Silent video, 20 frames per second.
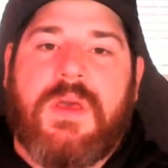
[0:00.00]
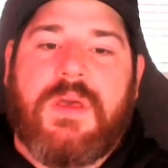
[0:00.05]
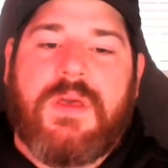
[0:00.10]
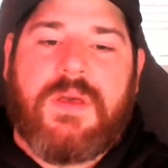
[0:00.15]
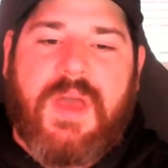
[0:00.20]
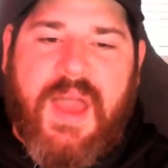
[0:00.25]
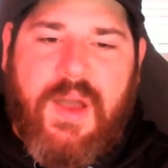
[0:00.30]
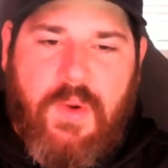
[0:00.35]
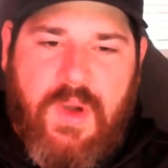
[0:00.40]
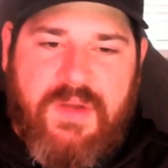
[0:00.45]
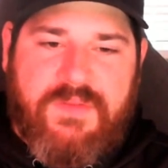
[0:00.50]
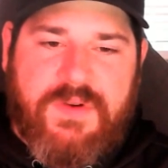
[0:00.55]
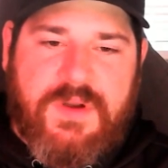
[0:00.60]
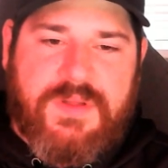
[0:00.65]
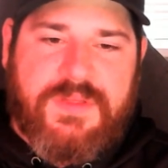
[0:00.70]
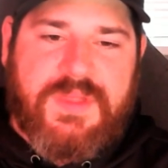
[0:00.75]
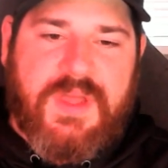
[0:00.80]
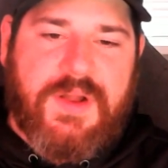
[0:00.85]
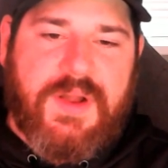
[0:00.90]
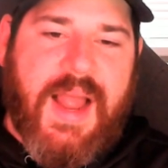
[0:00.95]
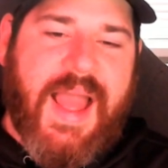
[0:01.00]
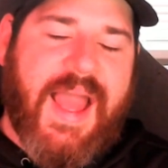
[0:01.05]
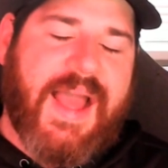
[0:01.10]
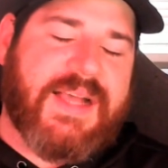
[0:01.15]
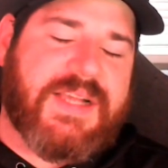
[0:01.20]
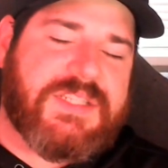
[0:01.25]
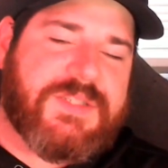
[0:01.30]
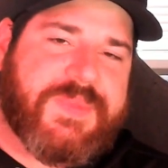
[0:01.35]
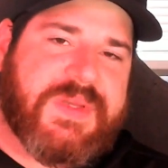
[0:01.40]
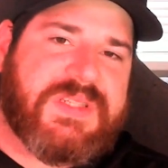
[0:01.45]
However, there
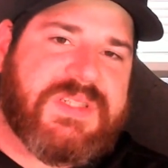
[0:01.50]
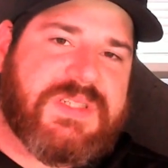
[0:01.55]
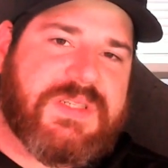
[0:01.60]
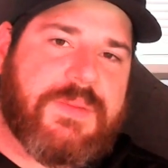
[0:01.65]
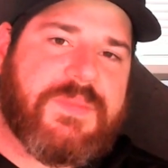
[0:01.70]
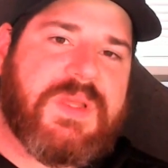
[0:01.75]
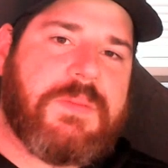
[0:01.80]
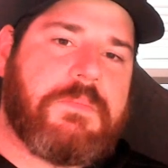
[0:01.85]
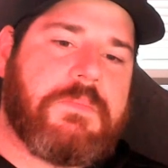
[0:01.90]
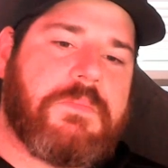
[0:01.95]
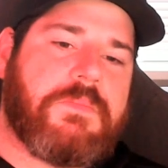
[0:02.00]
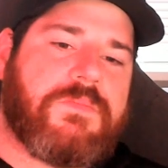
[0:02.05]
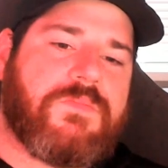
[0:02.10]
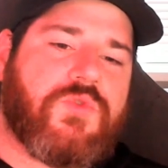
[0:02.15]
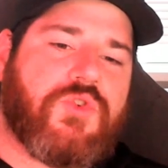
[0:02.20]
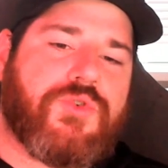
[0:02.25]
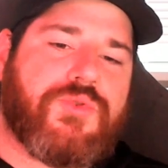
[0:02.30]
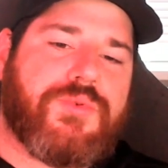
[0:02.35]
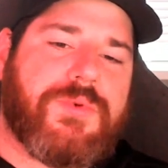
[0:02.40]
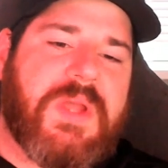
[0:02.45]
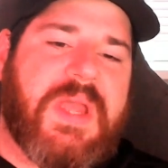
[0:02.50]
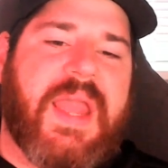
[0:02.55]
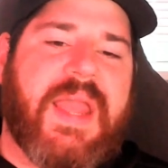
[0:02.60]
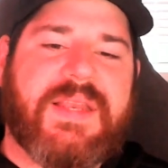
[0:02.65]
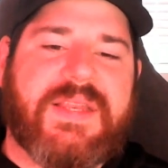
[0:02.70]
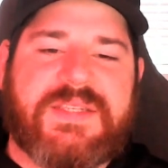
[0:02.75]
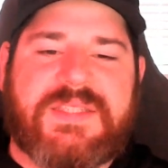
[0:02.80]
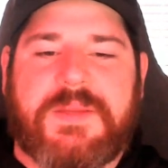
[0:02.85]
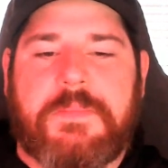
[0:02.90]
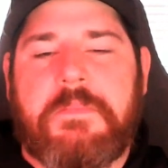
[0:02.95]
has been something
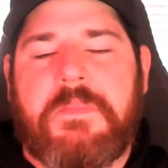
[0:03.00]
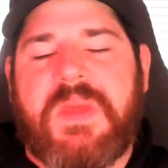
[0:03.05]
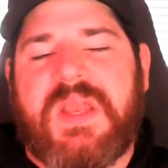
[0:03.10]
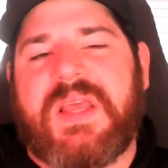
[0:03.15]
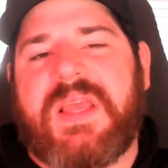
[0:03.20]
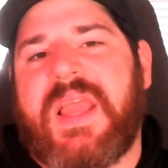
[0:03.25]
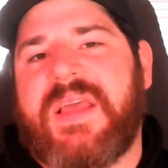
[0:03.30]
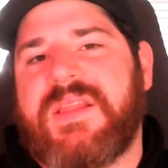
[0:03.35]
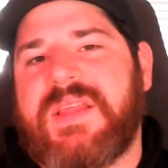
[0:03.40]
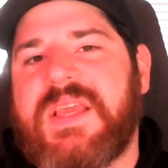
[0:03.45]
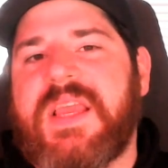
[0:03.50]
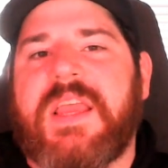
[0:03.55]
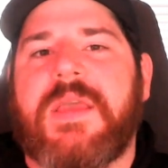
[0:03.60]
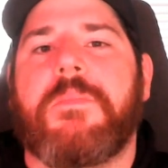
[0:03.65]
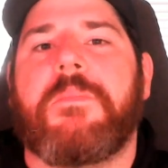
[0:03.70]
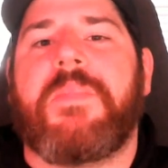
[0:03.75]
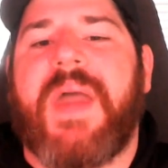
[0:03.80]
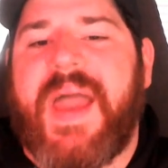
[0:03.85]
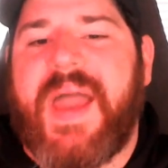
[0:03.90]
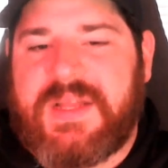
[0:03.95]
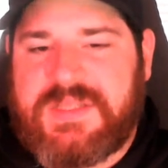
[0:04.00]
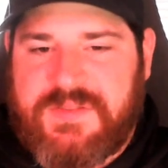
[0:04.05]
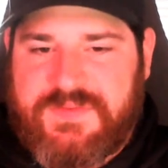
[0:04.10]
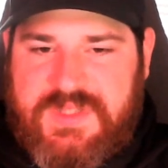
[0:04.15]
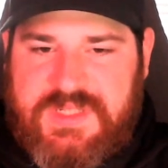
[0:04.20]
created to mitigate the impact of this